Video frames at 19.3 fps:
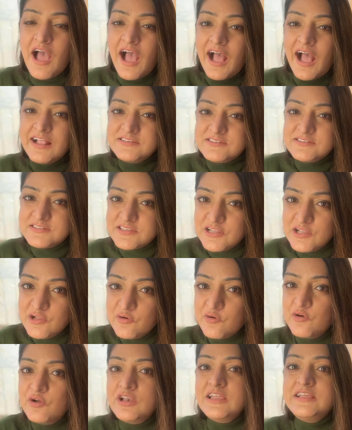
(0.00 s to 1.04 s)
and
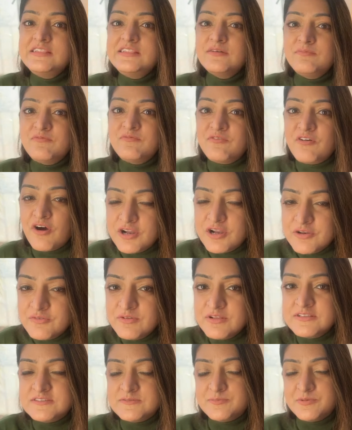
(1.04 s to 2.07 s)
slowly the word
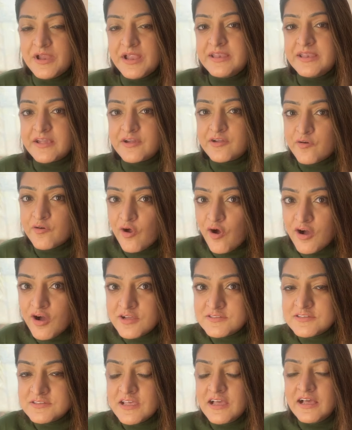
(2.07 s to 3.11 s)
will spread
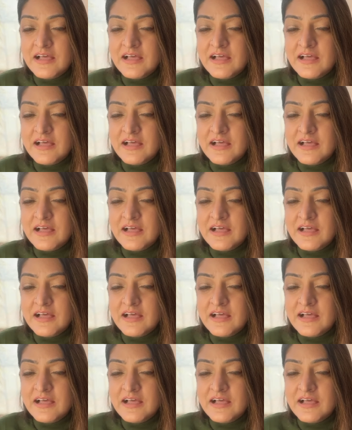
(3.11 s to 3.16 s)
across,